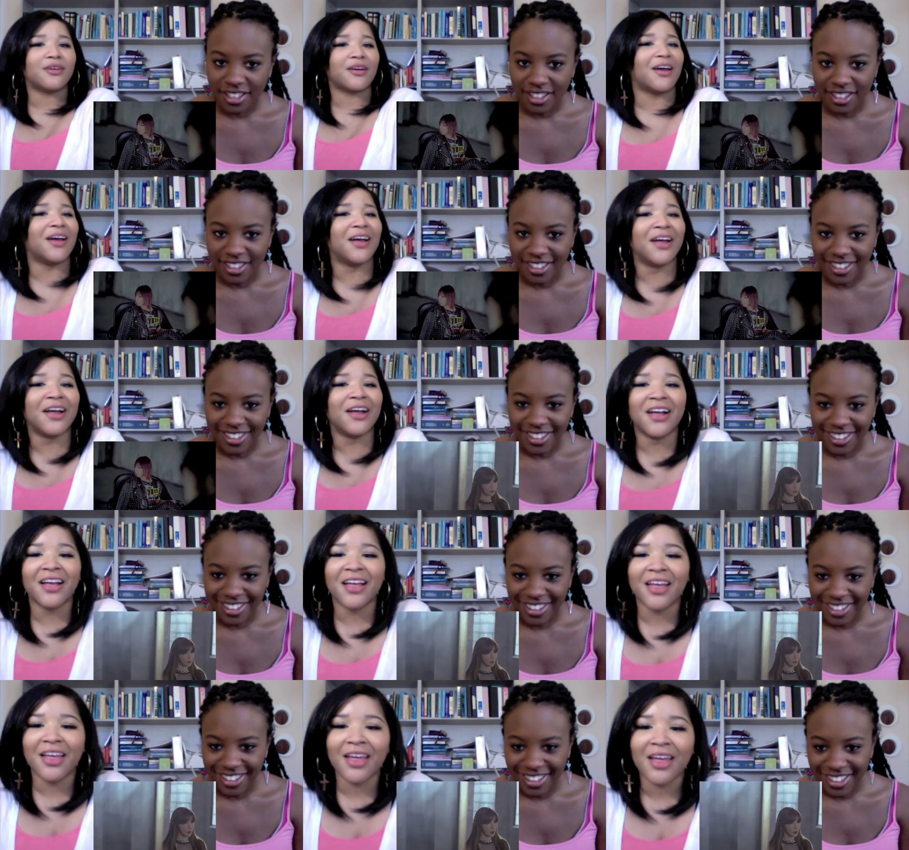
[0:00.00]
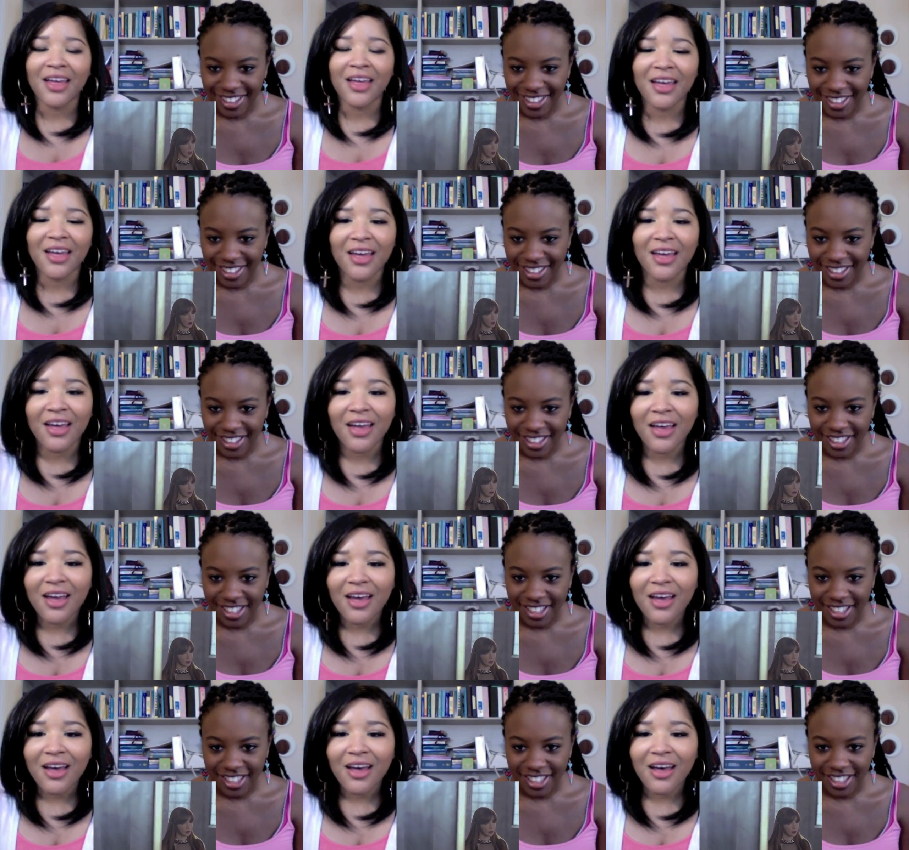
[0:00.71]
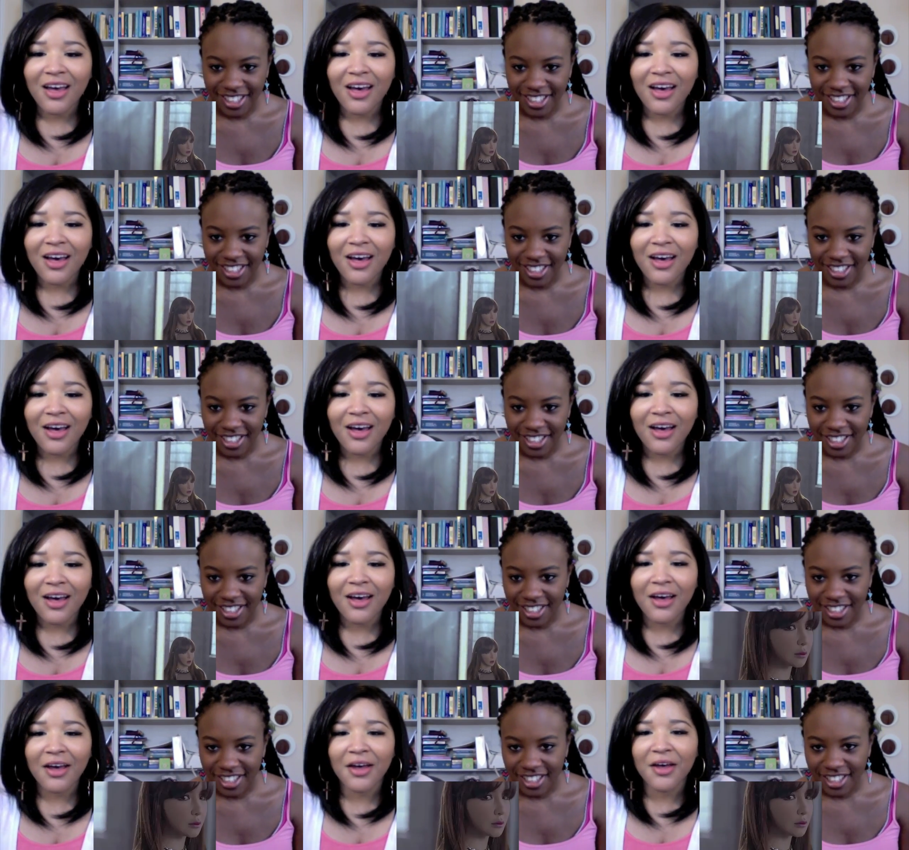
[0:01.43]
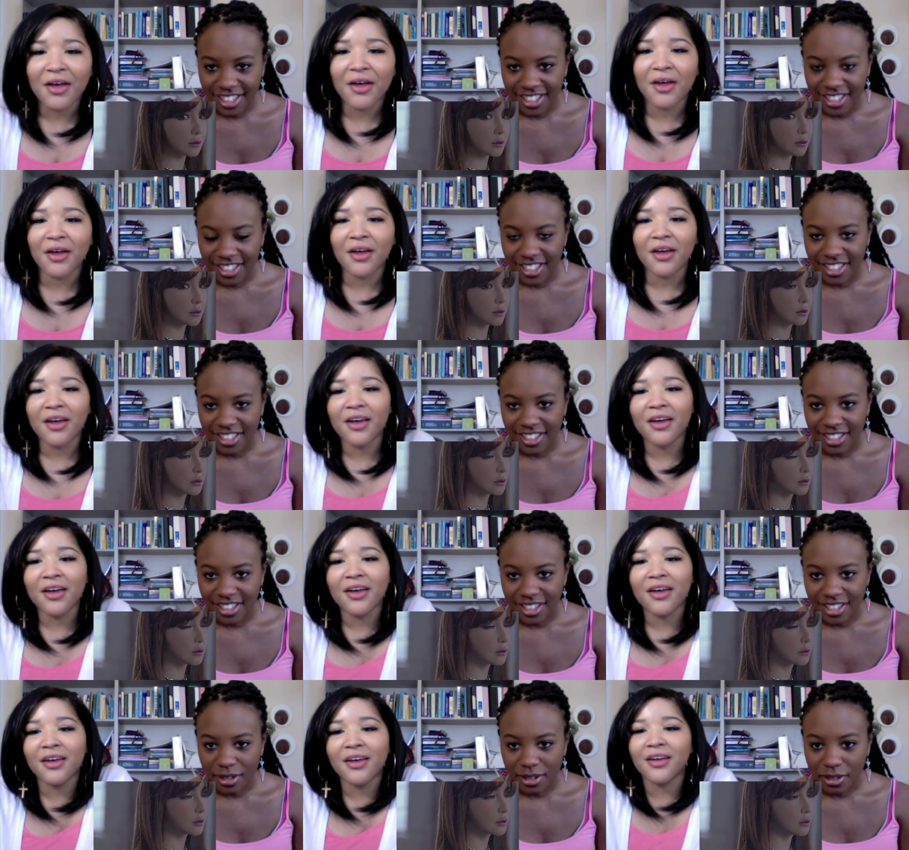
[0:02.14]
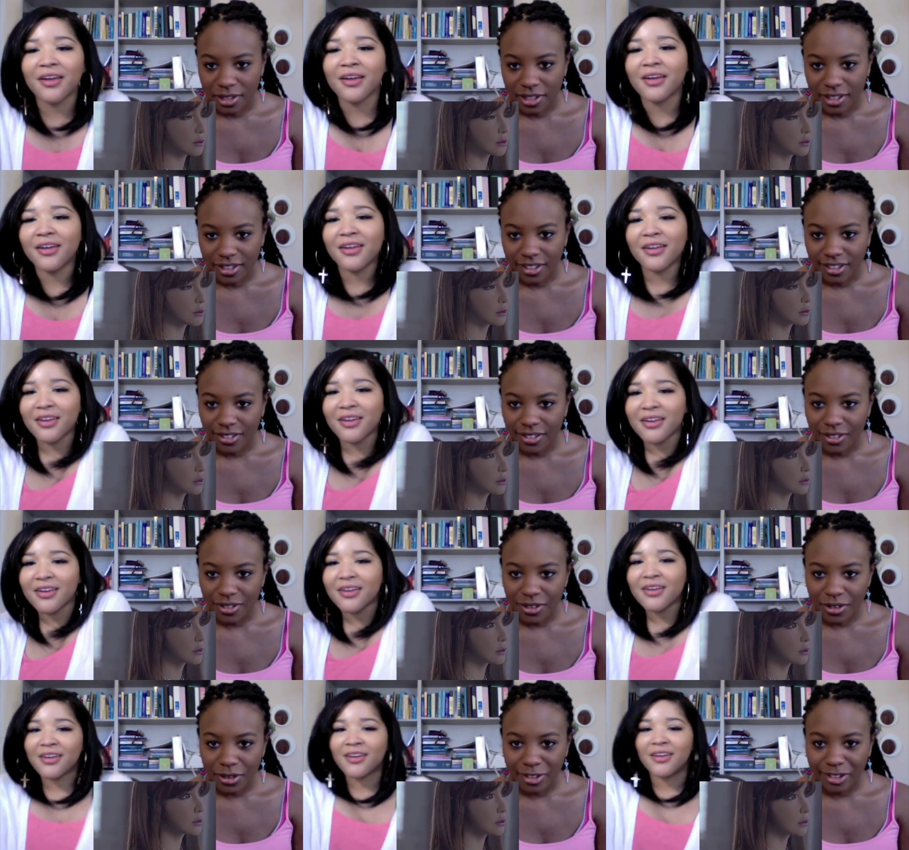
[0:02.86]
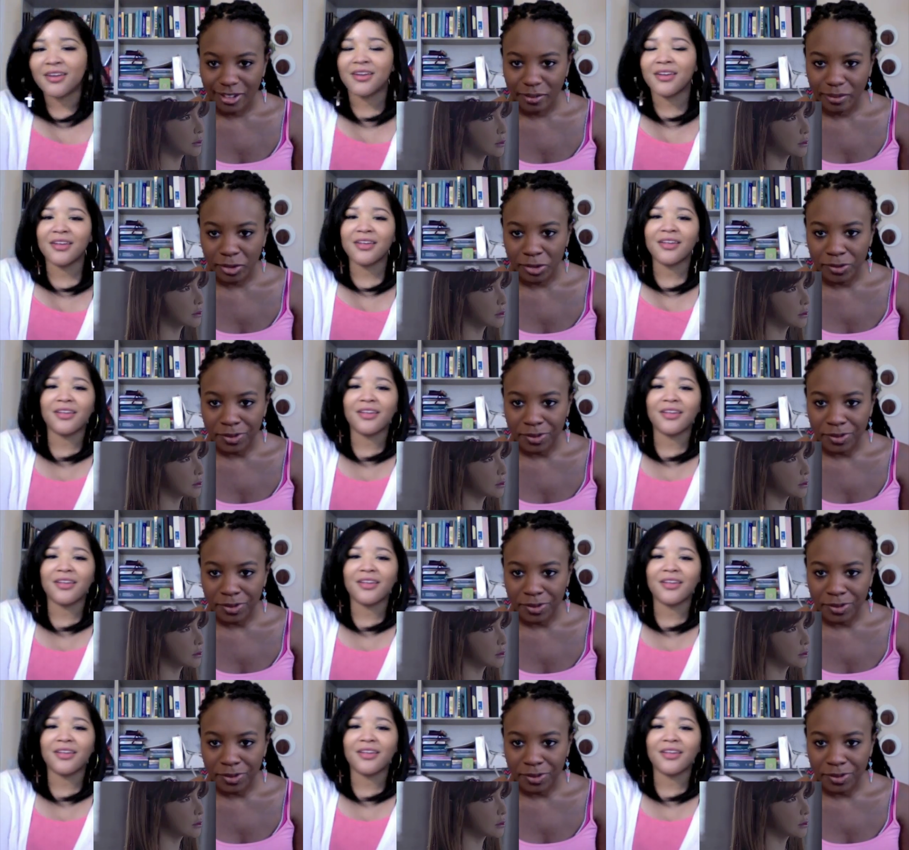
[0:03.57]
Nothing is said.